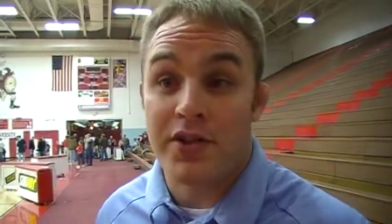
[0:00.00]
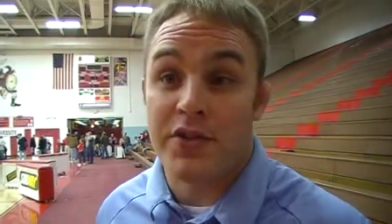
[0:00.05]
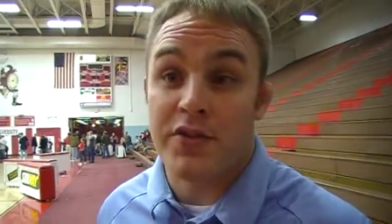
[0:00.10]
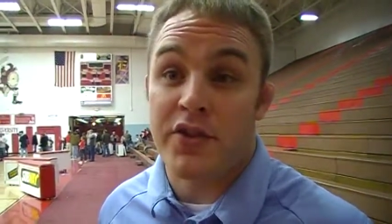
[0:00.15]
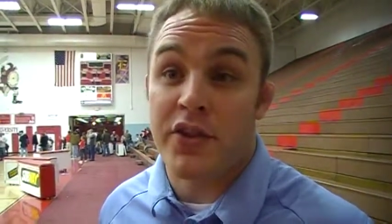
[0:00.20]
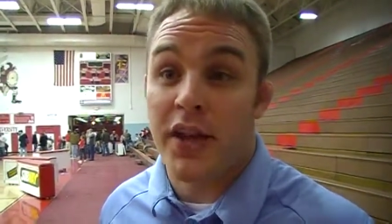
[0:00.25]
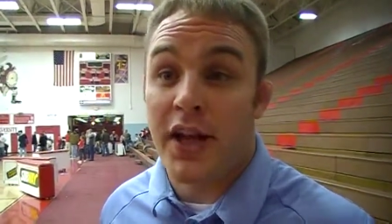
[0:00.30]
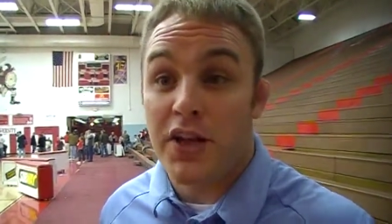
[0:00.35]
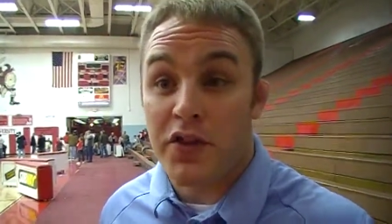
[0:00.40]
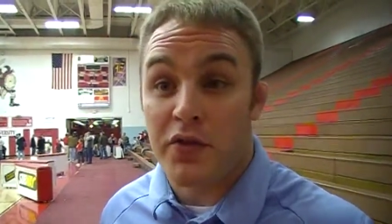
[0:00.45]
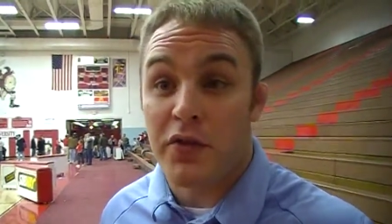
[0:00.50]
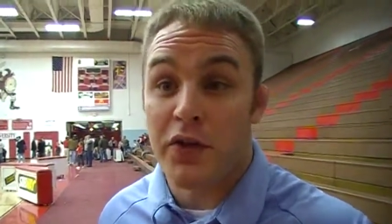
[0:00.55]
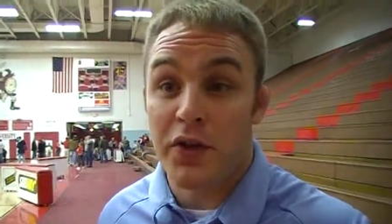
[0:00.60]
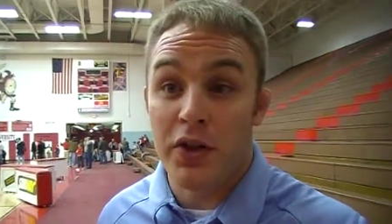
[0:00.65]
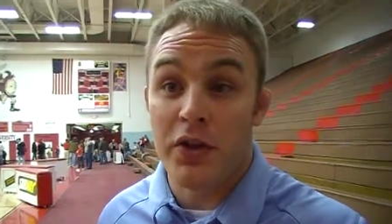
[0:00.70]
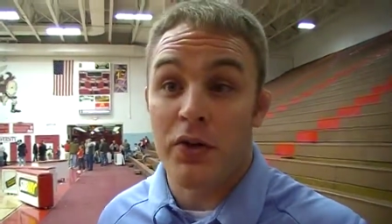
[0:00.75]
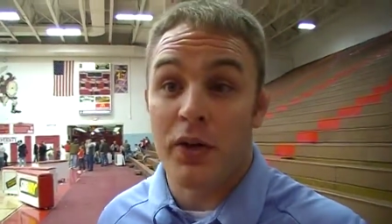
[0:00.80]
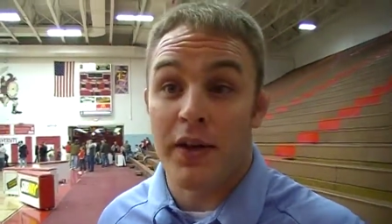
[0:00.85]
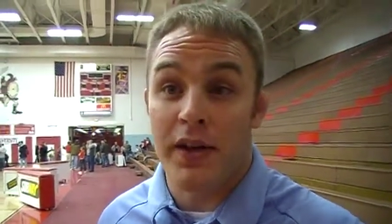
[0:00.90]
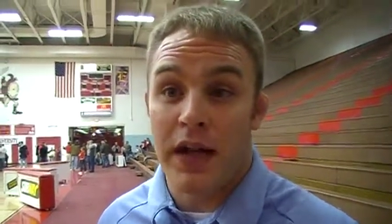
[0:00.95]
This is tonight's for
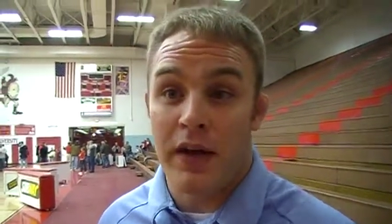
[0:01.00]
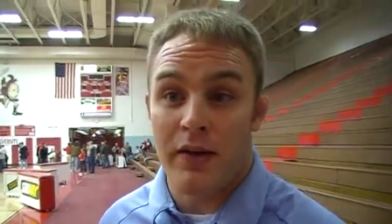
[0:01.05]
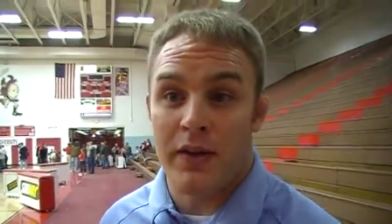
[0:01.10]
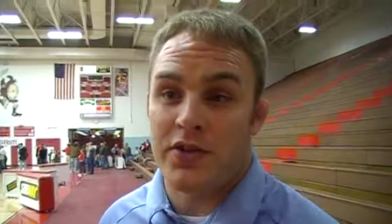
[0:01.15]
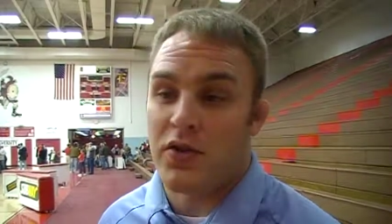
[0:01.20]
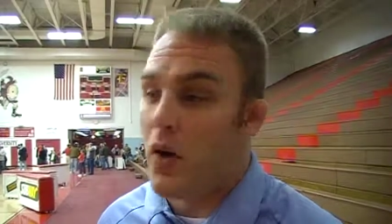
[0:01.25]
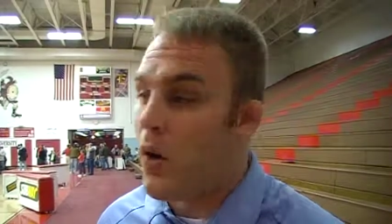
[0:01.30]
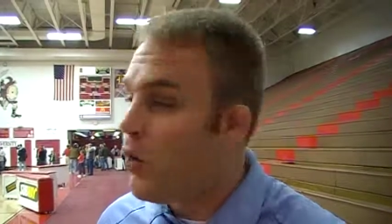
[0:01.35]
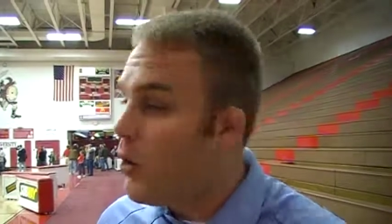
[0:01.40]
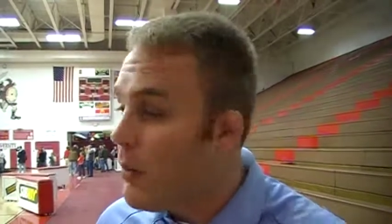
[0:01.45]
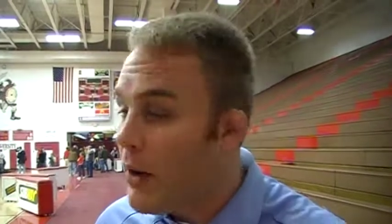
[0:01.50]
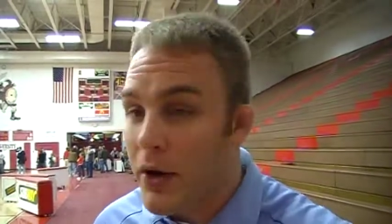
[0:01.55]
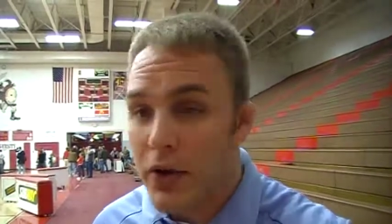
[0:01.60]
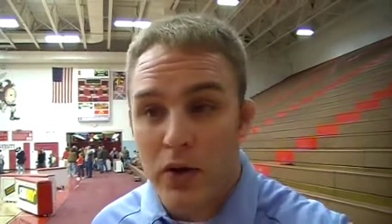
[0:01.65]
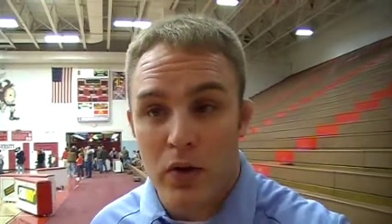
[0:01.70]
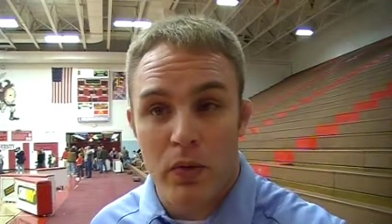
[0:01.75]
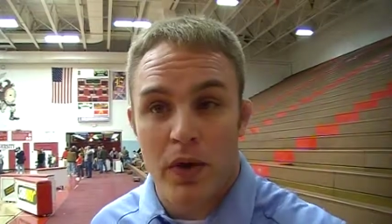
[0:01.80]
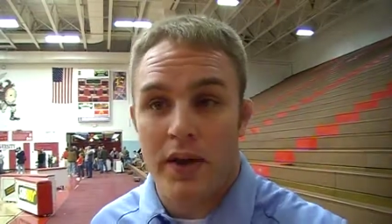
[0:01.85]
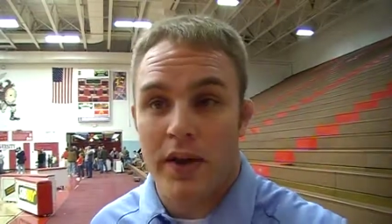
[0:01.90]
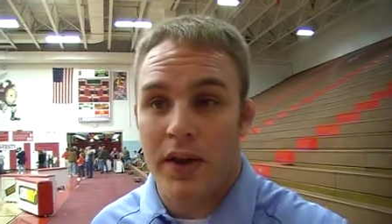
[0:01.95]
you right now. It's all about
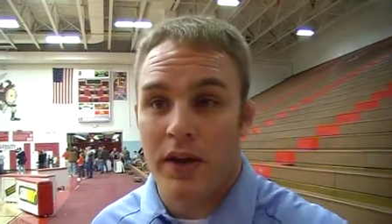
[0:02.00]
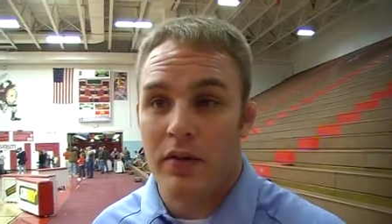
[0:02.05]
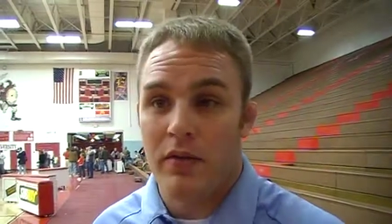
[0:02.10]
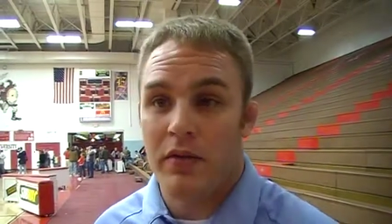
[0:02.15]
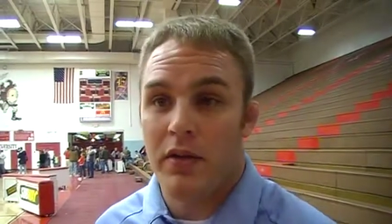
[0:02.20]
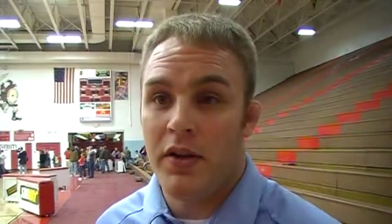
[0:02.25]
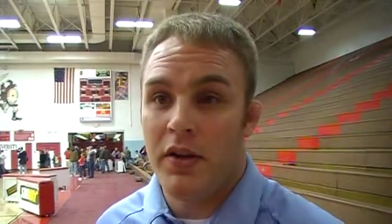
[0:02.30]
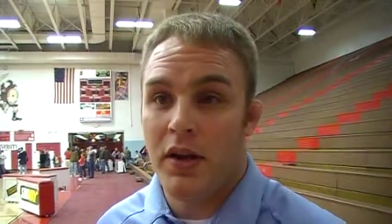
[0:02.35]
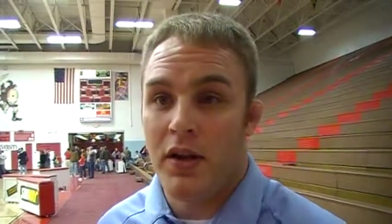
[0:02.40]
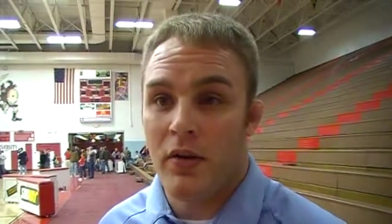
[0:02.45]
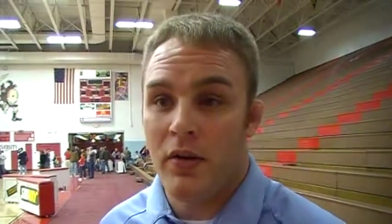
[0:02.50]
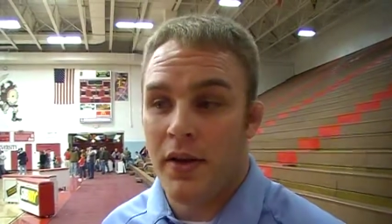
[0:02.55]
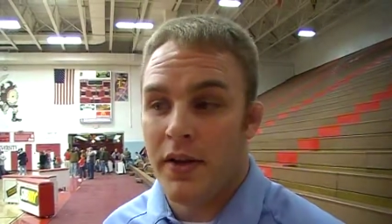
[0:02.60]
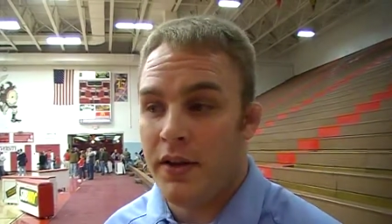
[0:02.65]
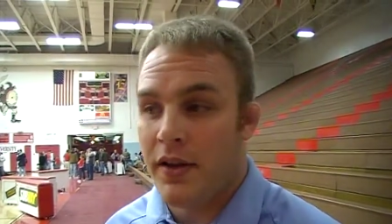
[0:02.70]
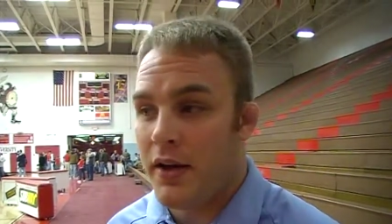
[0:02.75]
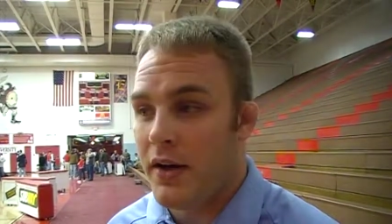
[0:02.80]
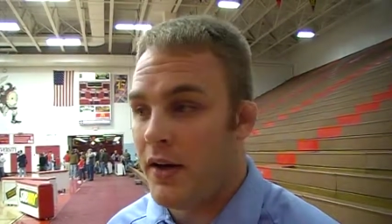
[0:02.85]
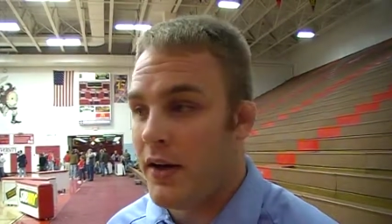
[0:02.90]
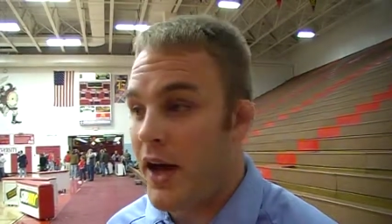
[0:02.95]
you right now. You know,
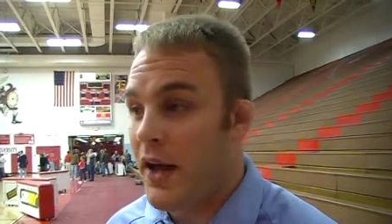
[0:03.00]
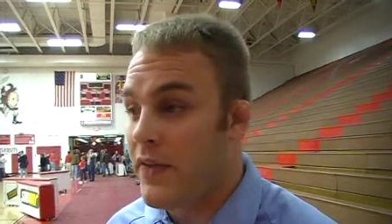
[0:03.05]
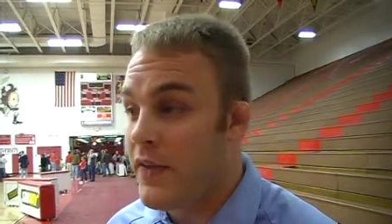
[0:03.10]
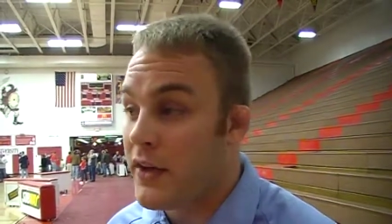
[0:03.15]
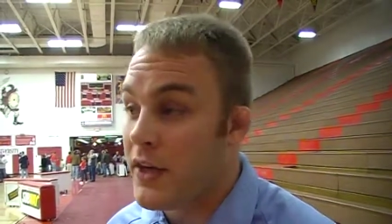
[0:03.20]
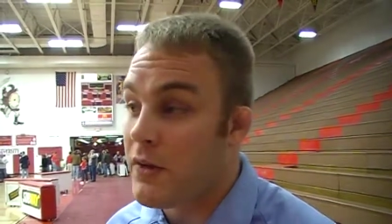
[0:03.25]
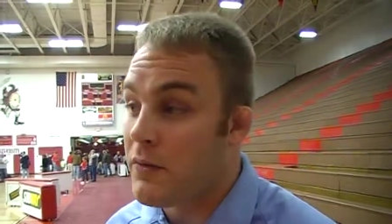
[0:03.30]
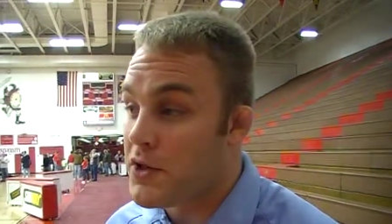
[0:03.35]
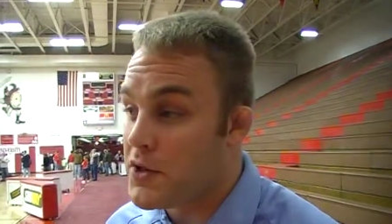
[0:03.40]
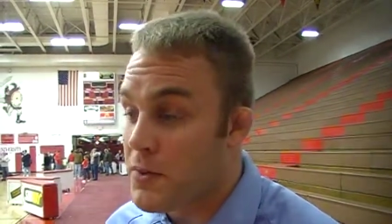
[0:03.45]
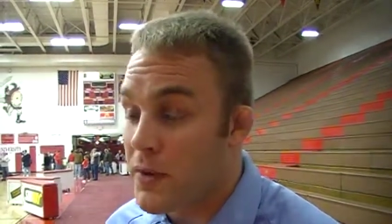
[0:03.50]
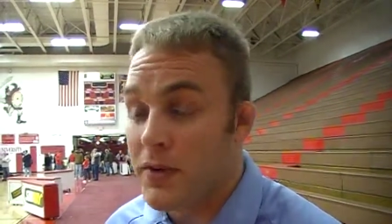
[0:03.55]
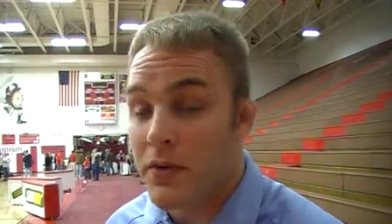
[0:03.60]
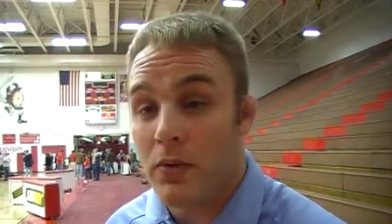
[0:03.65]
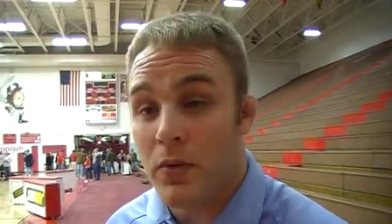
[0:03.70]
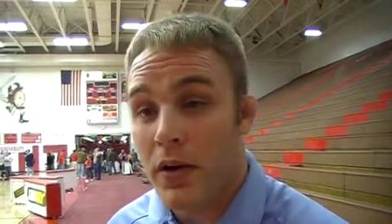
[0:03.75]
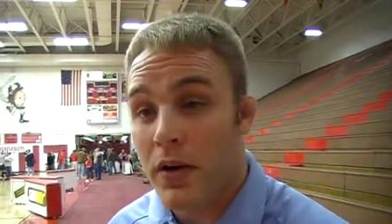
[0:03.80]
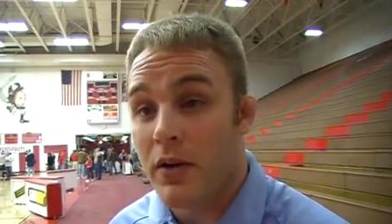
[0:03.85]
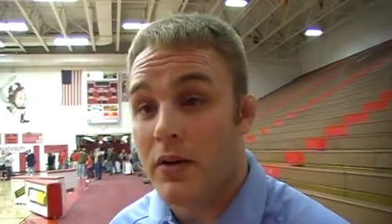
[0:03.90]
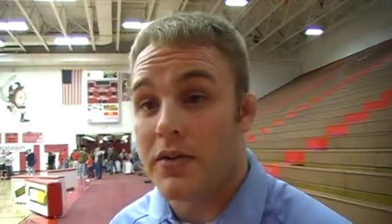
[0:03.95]
and uh, I think he
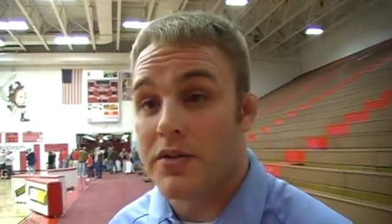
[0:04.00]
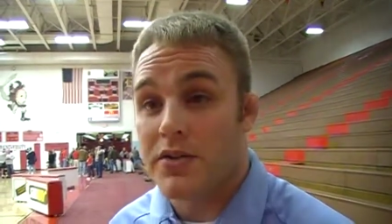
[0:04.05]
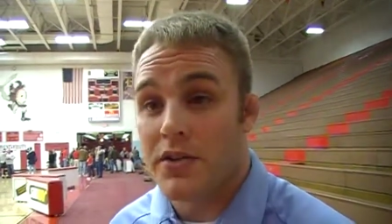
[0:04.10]
responded well.